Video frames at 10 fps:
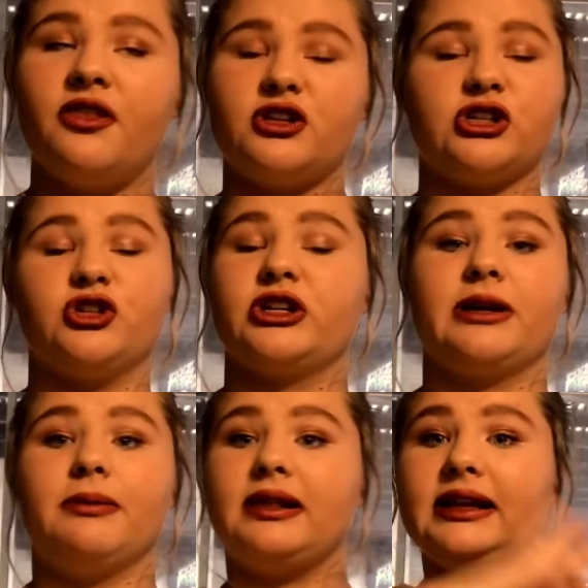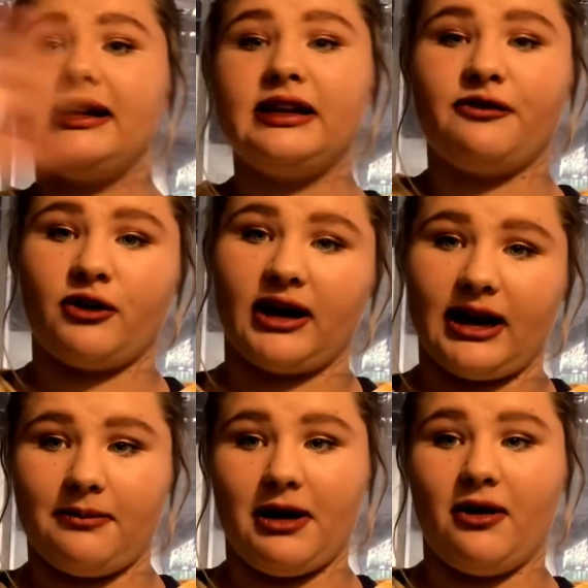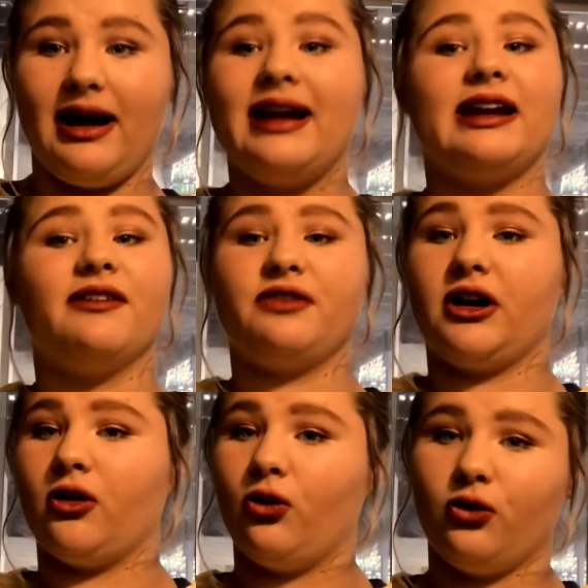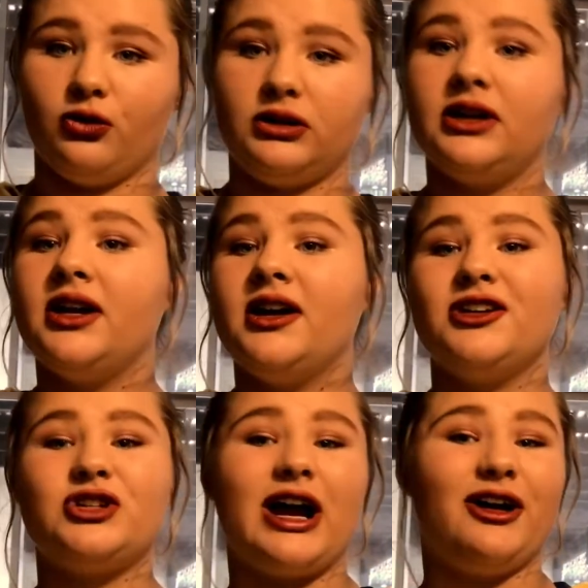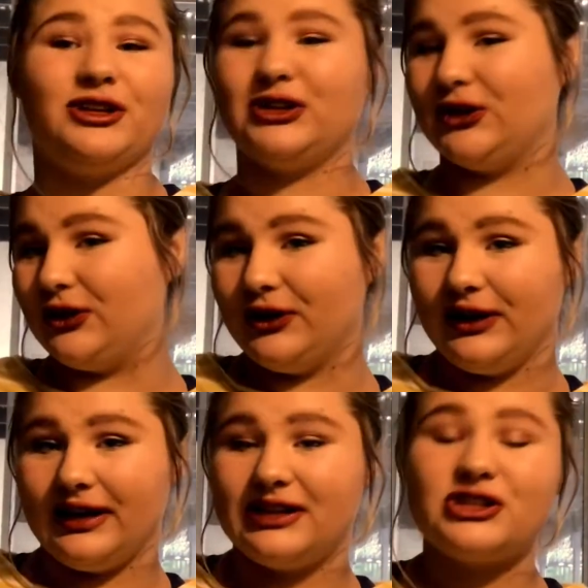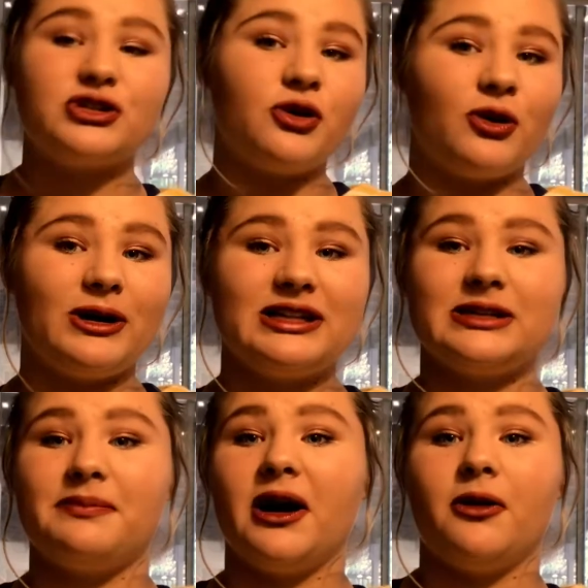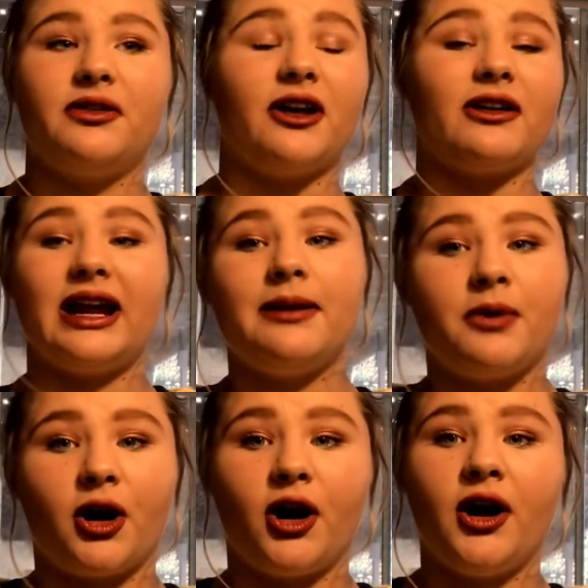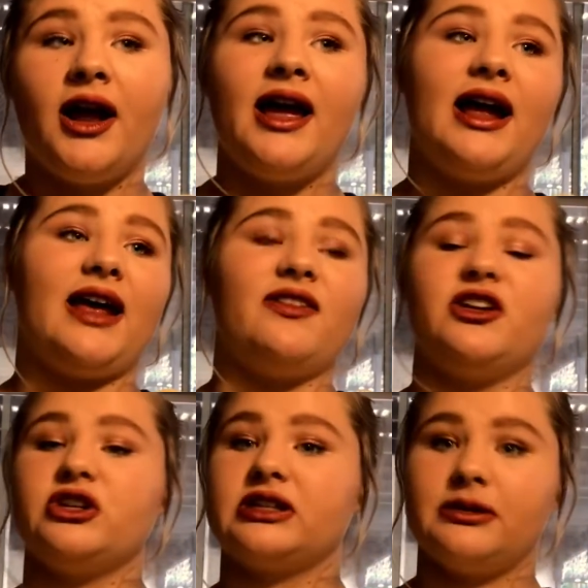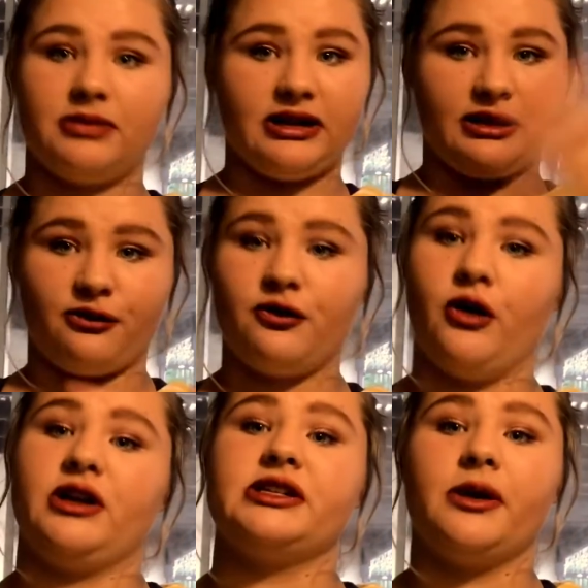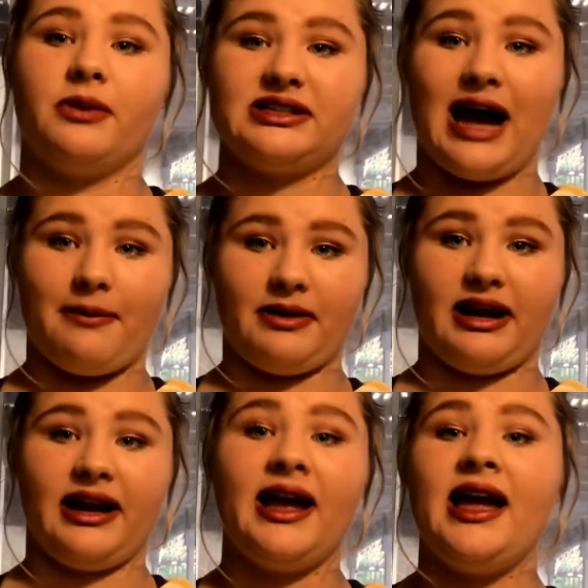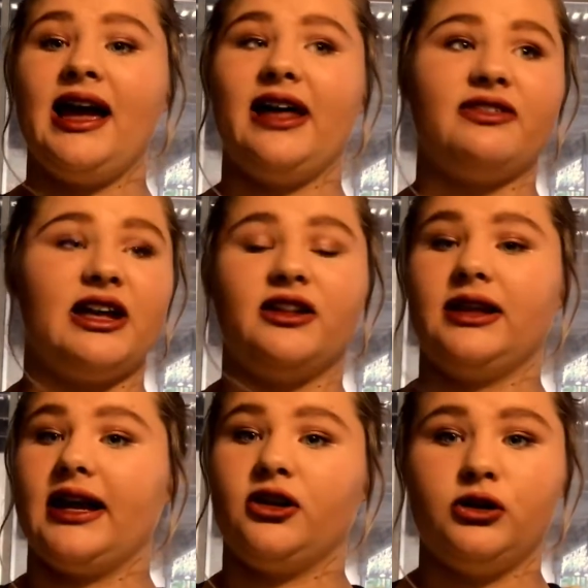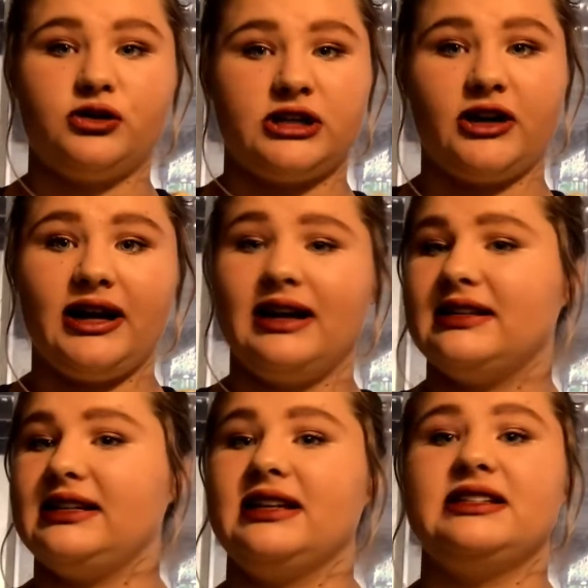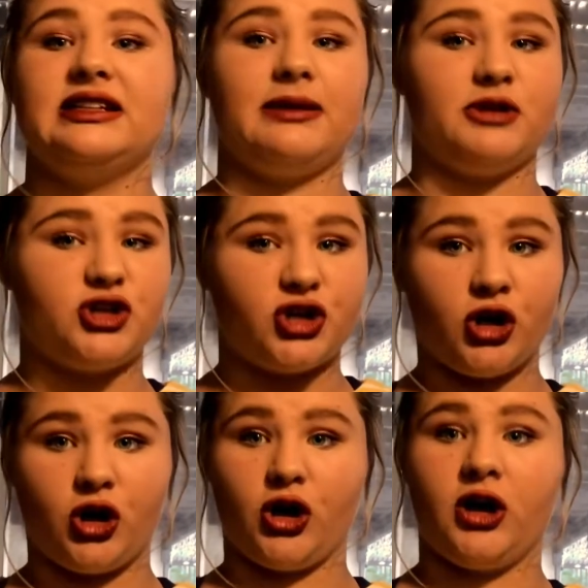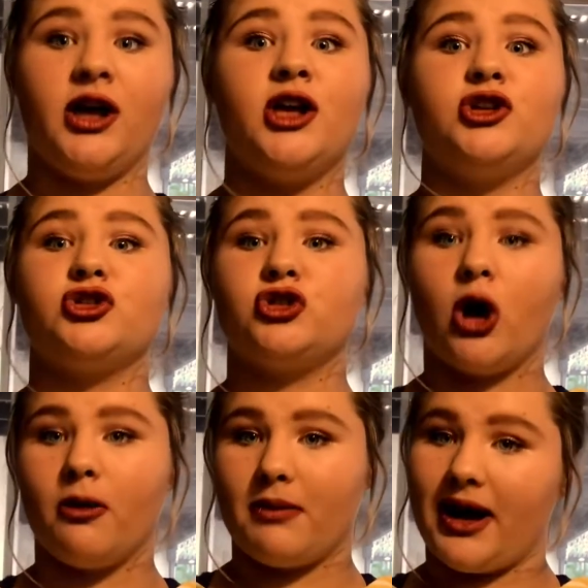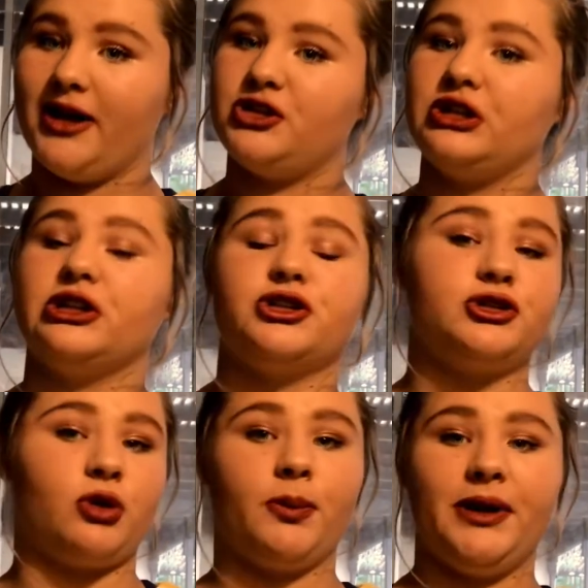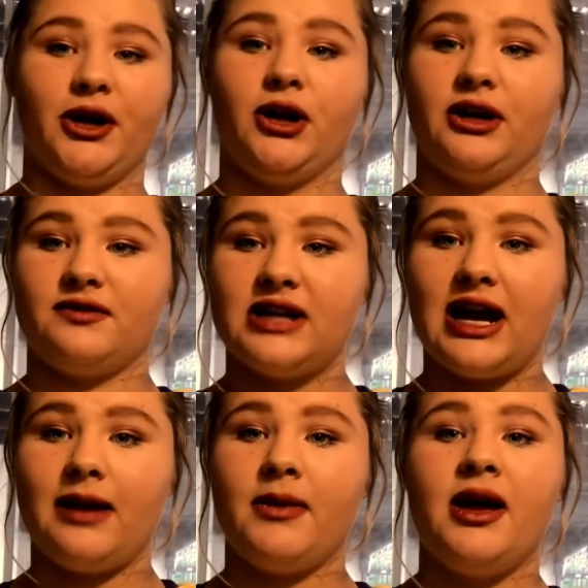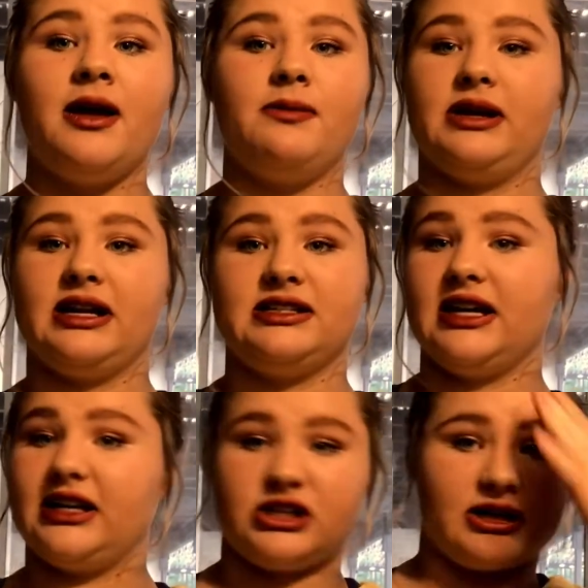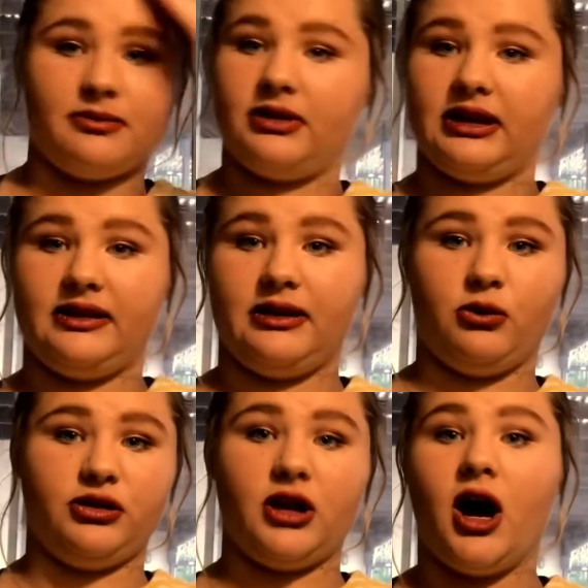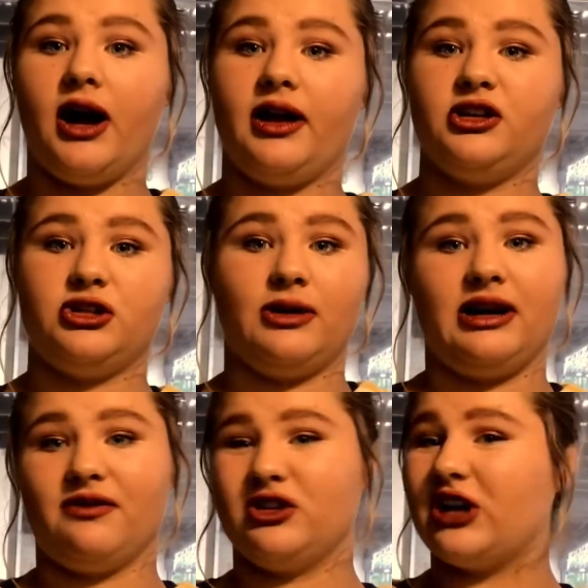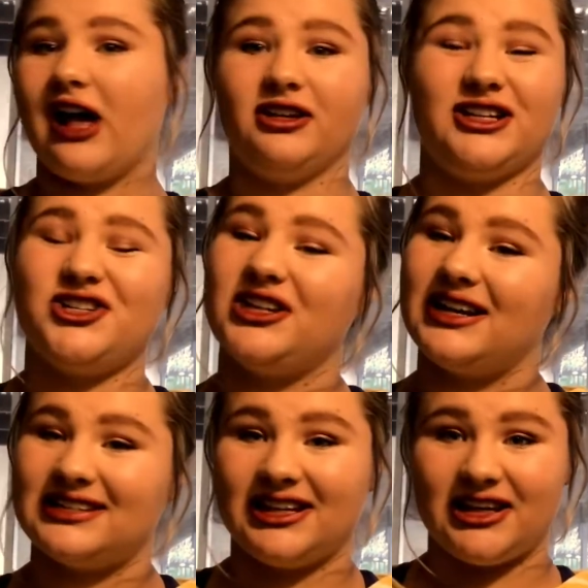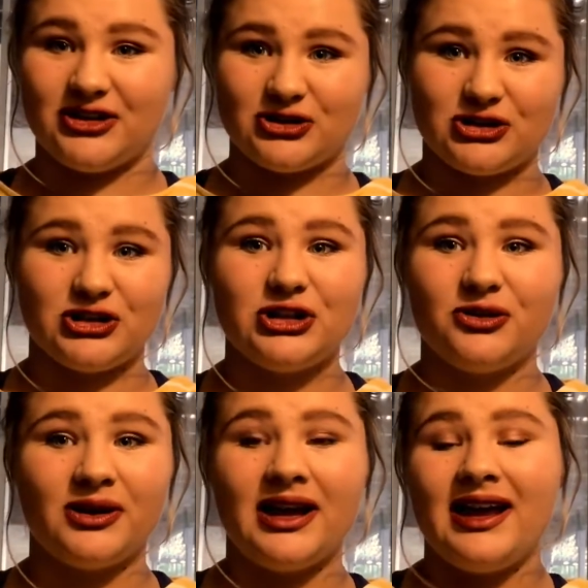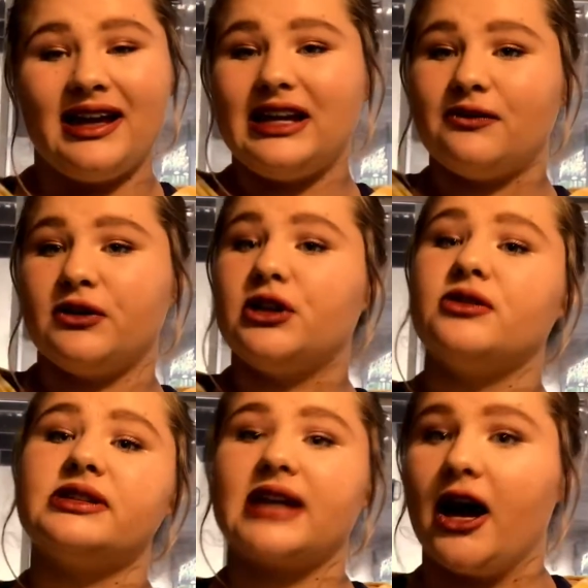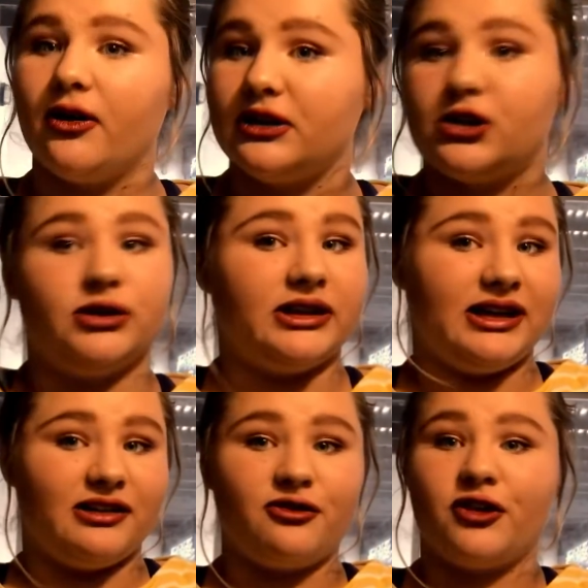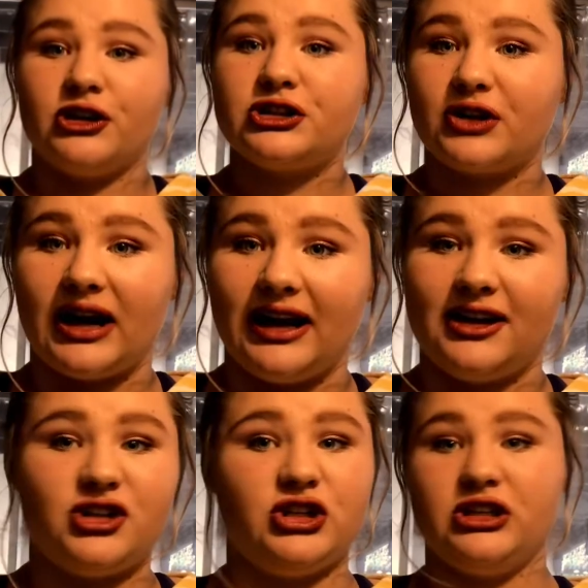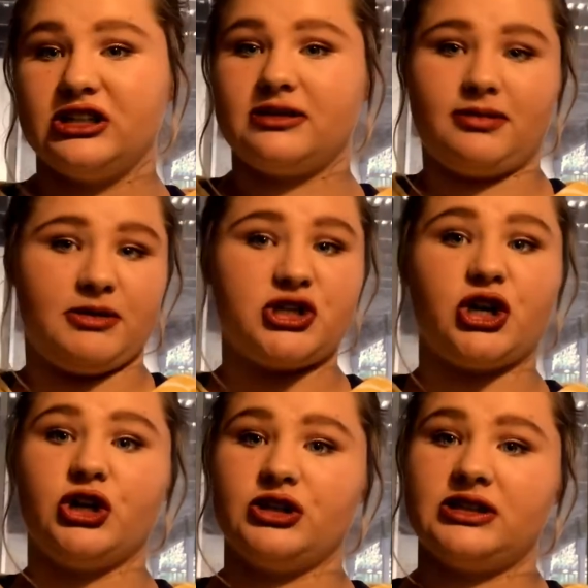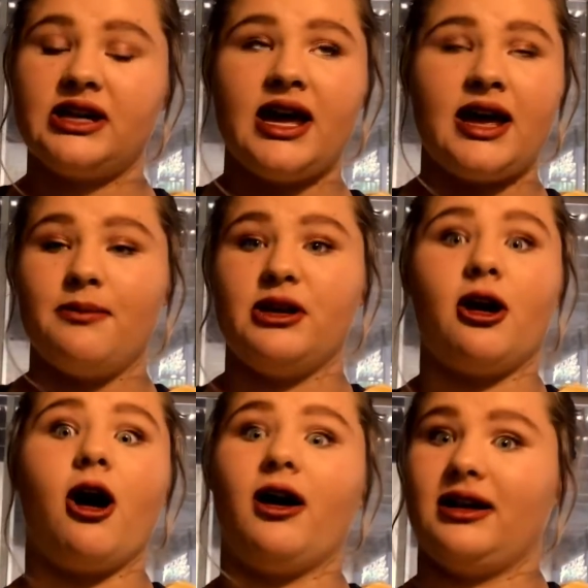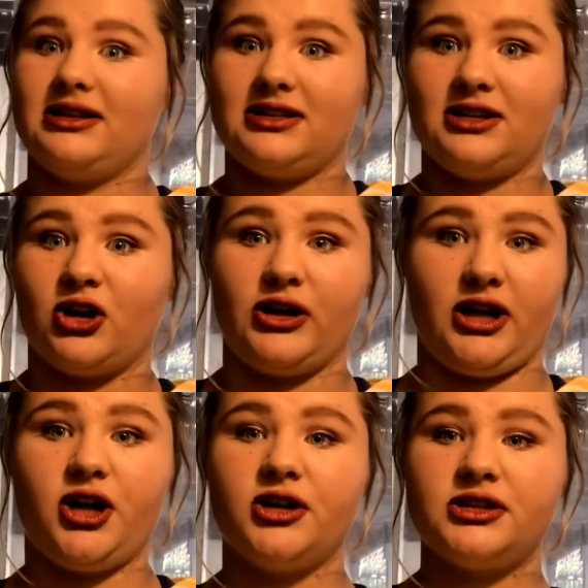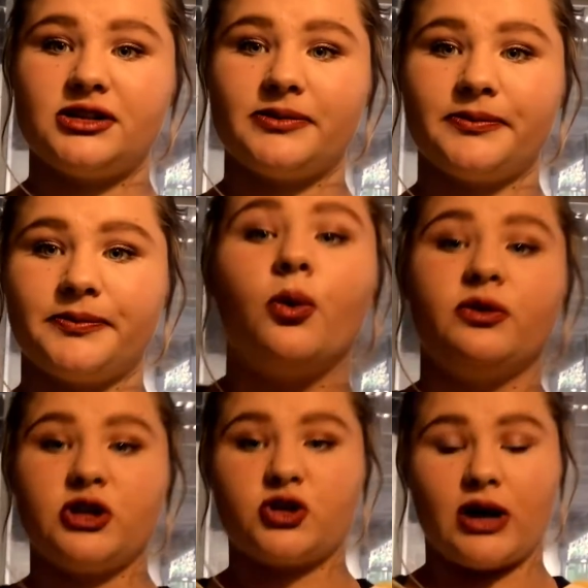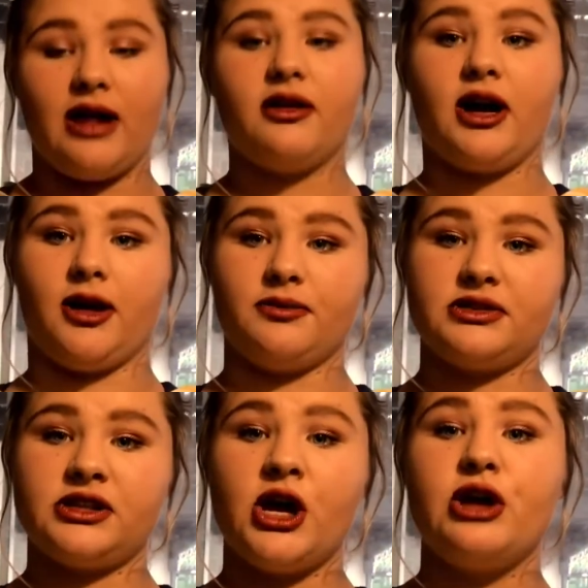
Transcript: The children completely forget about any of their old childhood stories about their neighbor, and they just completely focus on what's happening, and they like lose their innocence, and they mature so much in a short period of time because they just completely will not do any of the childish things that they used to do. Even though Scout is only in first grade, she just matures beyond her years. When the trial comes,